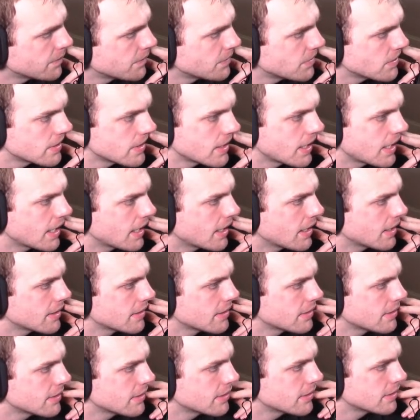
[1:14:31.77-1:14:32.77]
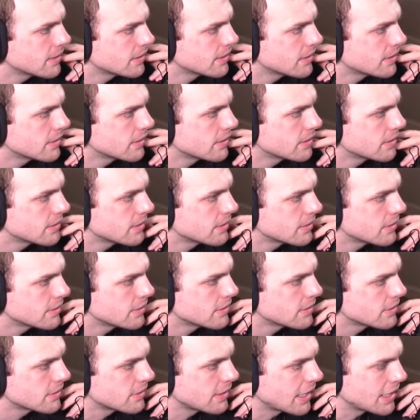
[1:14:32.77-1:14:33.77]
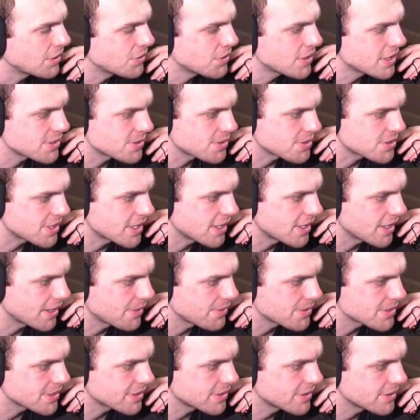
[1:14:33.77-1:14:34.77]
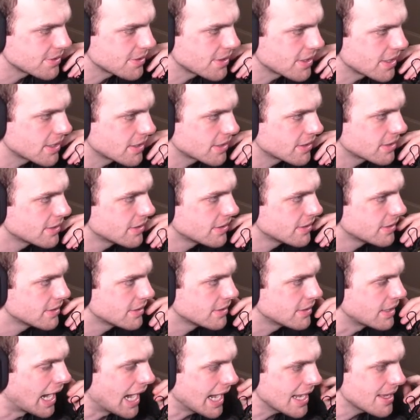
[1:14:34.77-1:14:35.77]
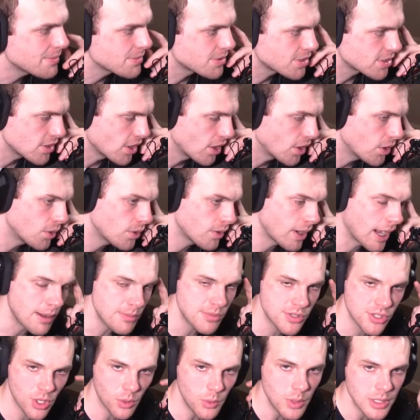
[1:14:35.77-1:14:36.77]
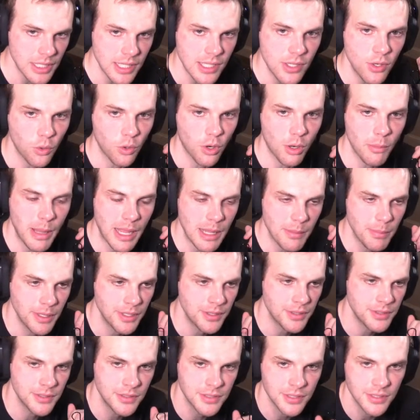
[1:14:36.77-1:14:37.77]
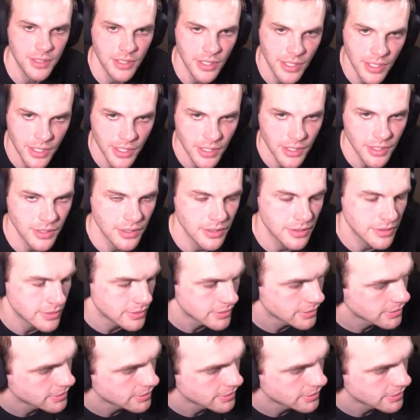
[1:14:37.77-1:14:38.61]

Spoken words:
Nah. I know you guys are scared I wasn't going to do that. I'm so elite quarterback pilled in